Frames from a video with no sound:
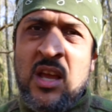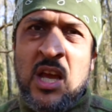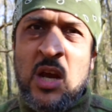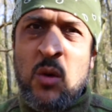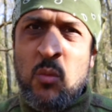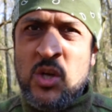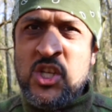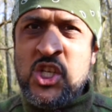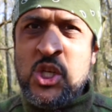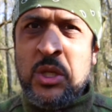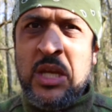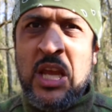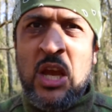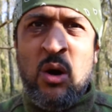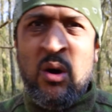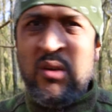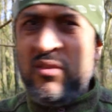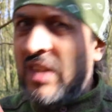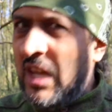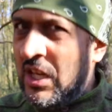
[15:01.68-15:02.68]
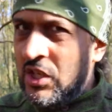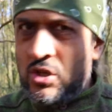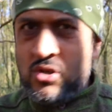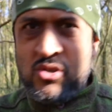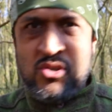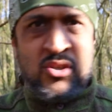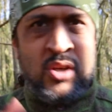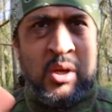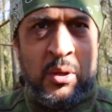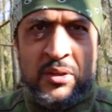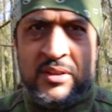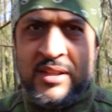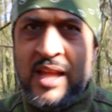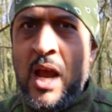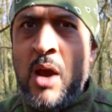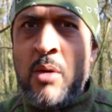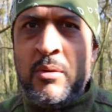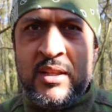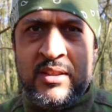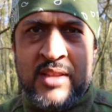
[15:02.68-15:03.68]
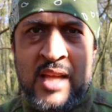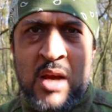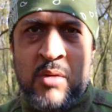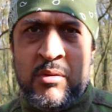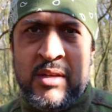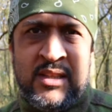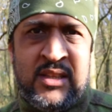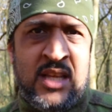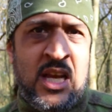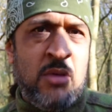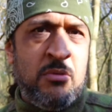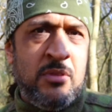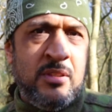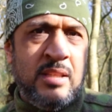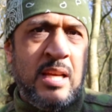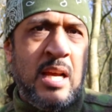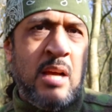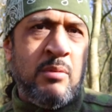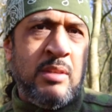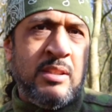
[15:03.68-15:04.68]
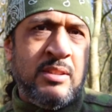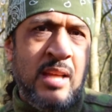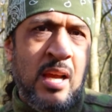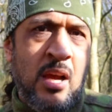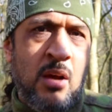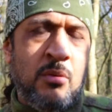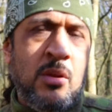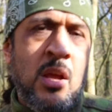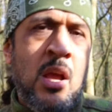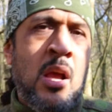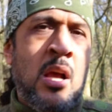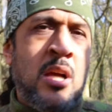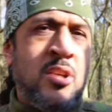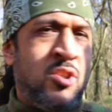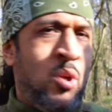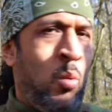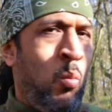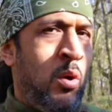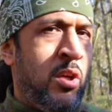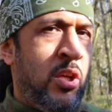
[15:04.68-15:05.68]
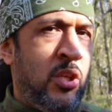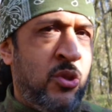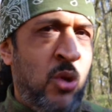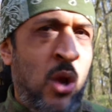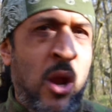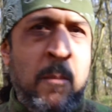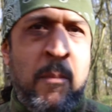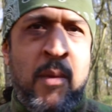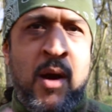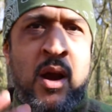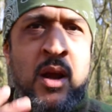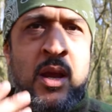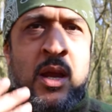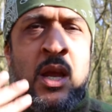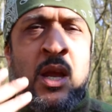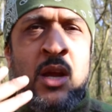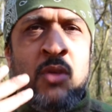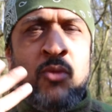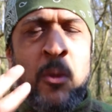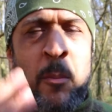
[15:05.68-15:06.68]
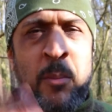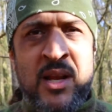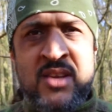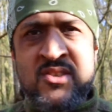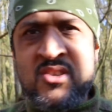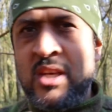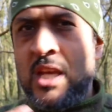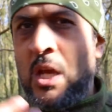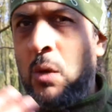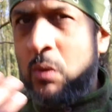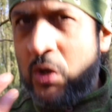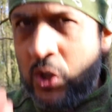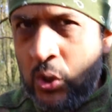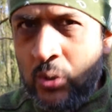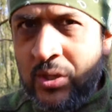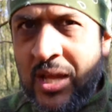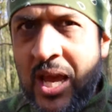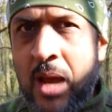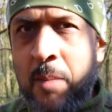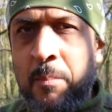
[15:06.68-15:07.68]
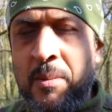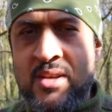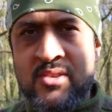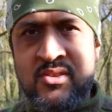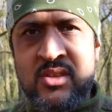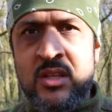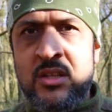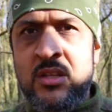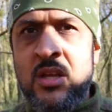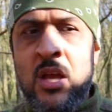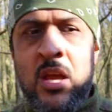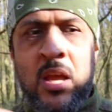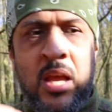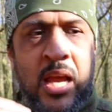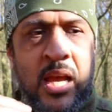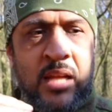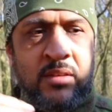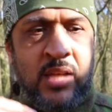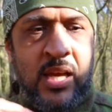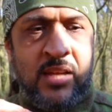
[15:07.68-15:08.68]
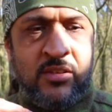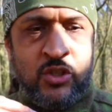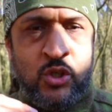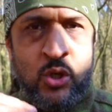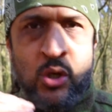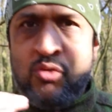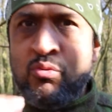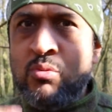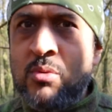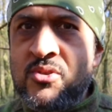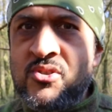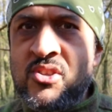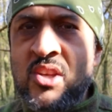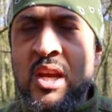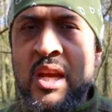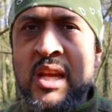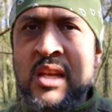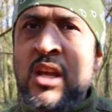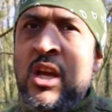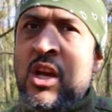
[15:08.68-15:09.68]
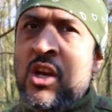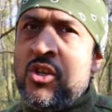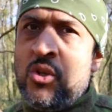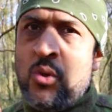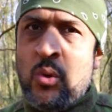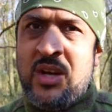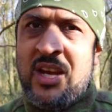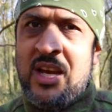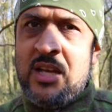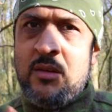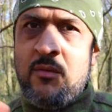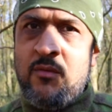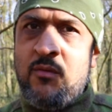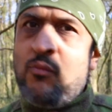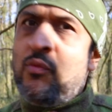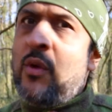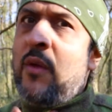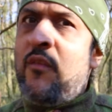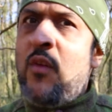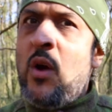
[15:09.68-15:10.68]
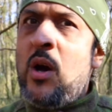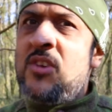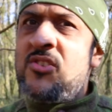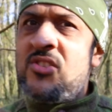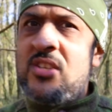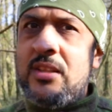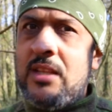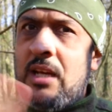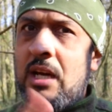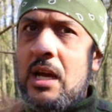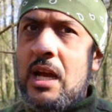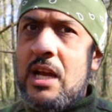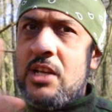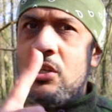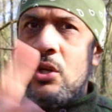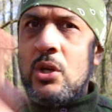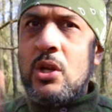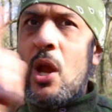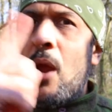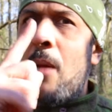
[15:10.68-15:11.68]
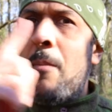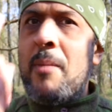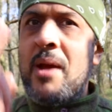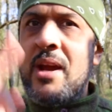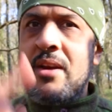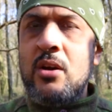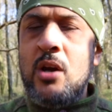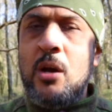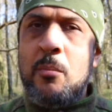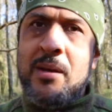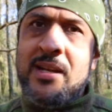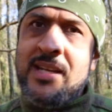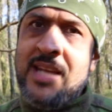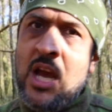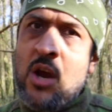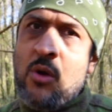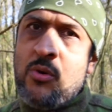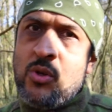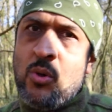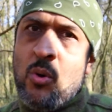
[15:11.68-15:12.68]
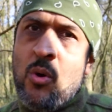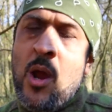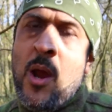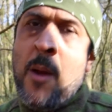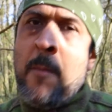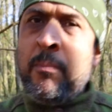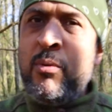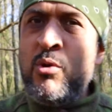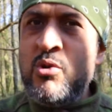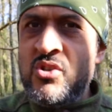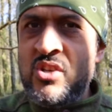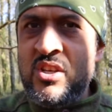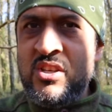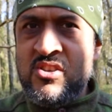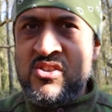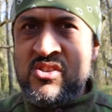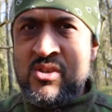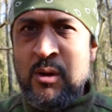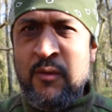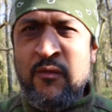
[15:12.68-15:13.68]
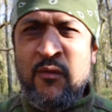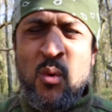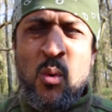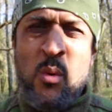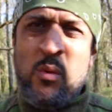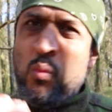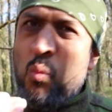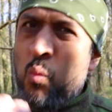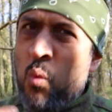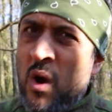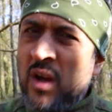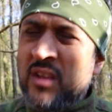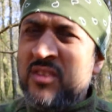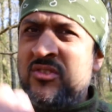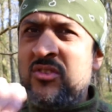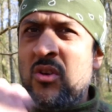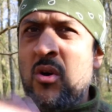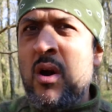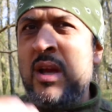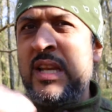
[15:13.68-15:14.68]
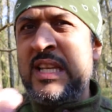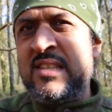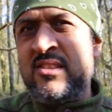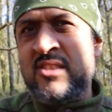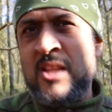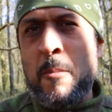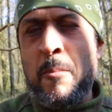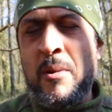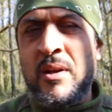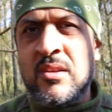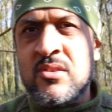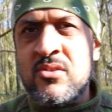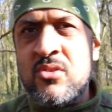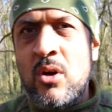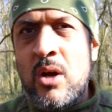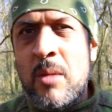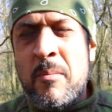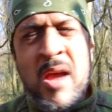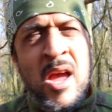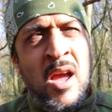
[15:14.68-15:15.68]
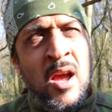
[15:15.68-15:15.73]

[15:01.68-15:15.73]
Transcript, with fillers: And once you get on that, you're just going down and down and down and down and down. And so what you're doing by replacing it with good habits and, and, and good routine, you're kind of reversing that and you're going back up and now you're pushing yourself forward one tiny step at a time.